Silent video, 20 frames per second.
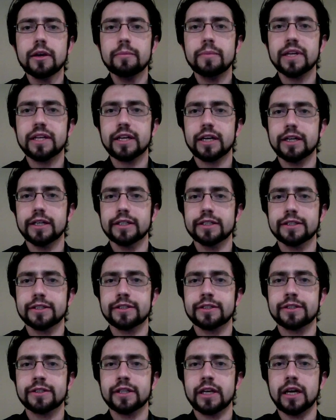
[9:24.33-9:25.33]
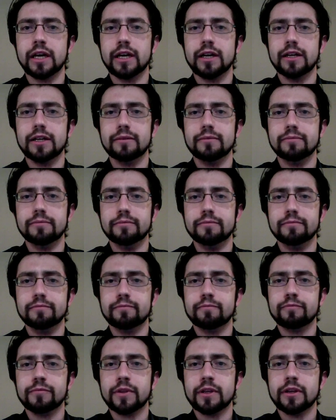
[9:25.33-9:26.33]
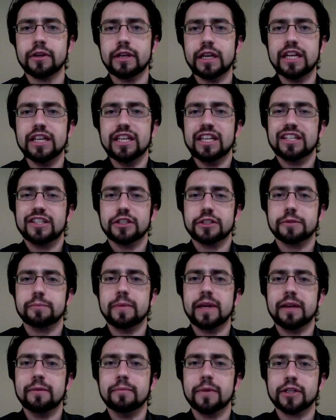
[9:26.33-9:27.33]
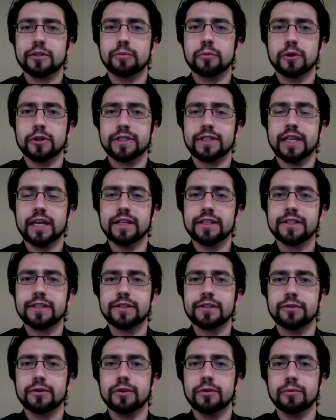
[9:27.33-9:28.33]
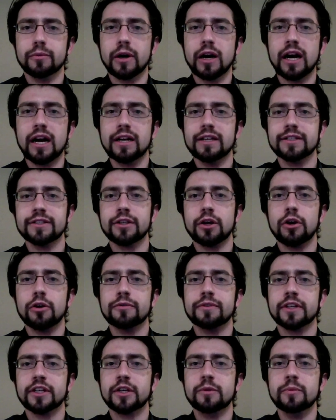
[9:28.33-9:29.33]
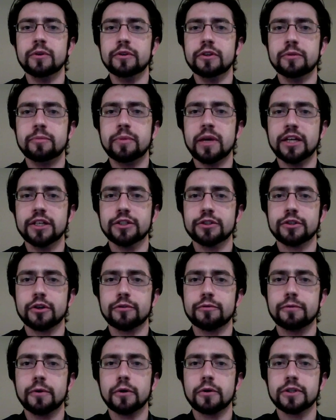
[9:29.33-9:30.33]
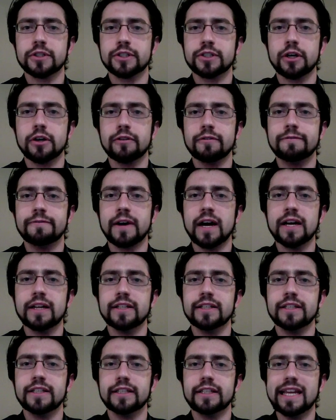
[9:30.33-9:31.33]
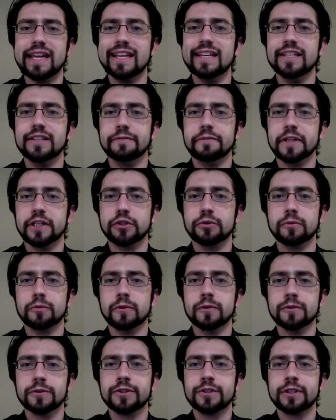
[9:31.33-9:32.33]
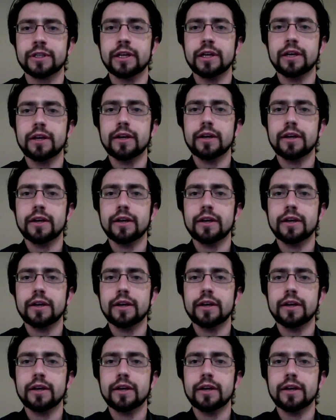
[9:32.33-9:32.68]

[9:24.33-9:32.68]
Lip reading: because it just made much more sense, whereas all of the community pages are focused on finding individuals.